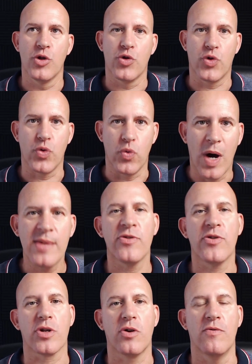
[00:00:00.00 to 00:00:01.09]

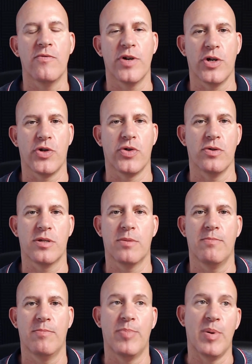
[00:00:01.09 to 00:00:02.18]
200 conversions
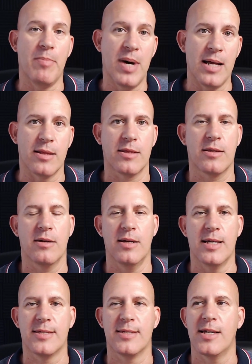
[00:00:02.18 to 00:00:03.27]
per month,
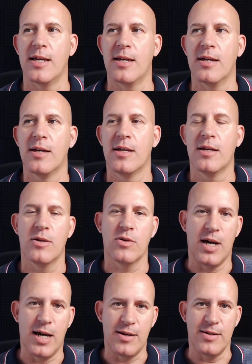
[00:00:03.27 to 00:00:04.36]
let's say
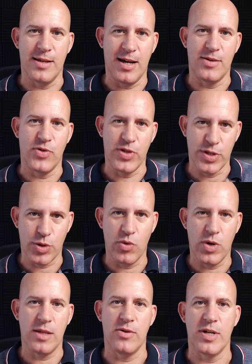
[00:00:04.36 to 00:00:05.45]
100 is
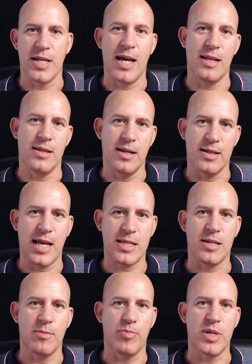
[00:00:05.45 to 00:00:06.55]
200 and the
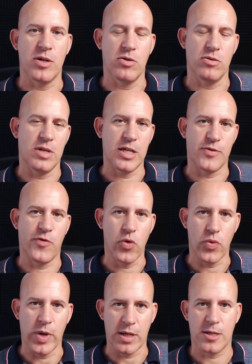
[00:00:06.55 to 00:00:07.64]
testing period is 4
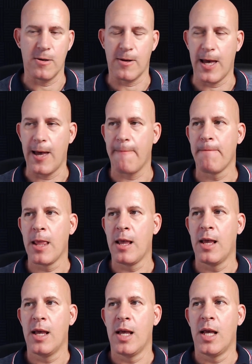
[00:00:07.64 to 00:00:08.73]
weeks, okay?
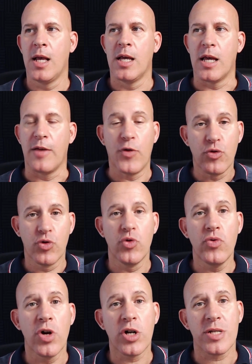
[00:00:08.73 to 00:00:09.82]
If you
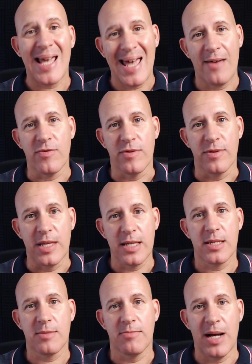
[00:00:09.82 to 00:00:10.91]
do not have
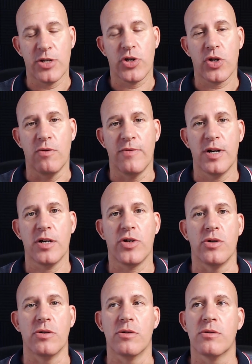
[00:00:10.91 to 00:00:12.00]
this much
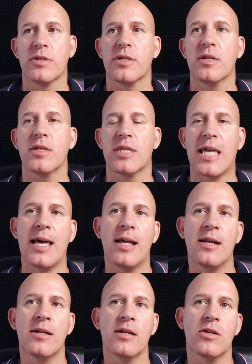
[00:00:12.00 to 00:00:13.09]
conversions,
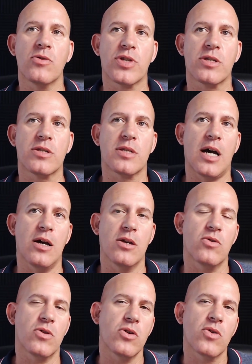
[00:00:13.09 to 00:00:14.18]
then
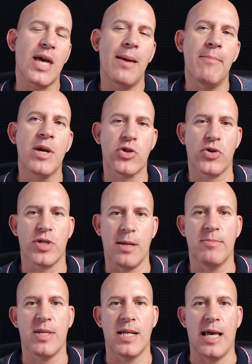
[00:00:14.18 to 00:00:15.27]
you can measure
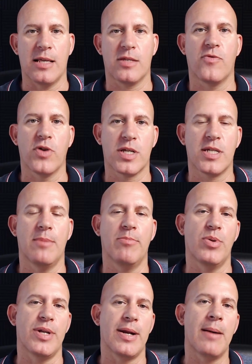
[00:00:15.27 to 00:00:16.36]
something else. For example,
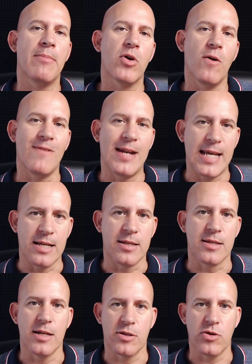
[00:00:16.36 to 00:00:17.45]
the number of leads
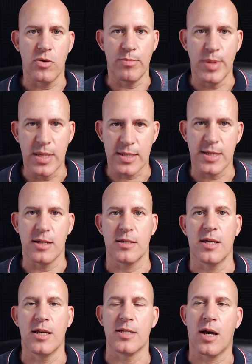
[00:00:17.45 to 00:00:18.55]
that your business
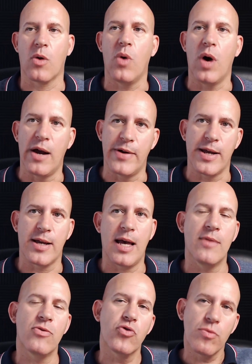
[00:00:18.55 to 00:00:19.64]
is acquiring,
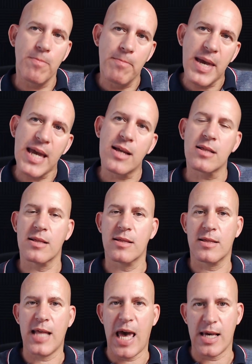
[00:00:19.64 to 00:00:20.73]
and make
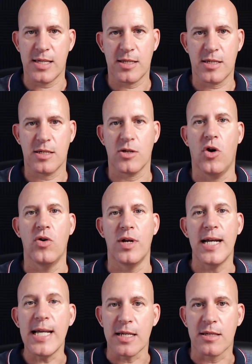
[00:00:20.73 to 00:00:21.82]
tests on
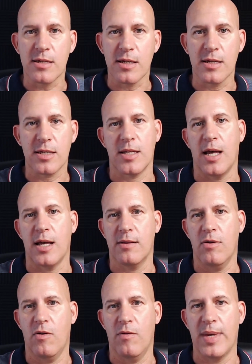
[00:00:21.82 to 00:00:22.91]
leads instead
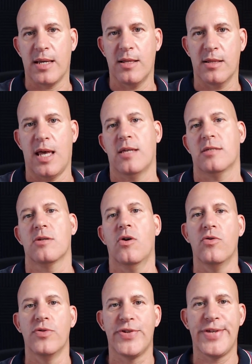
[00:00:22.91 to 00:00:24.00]
of making tests
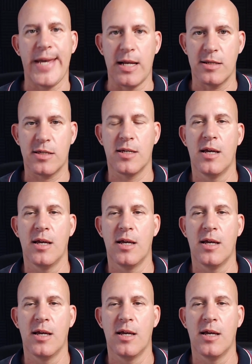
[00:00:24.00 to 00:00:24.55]
on sales.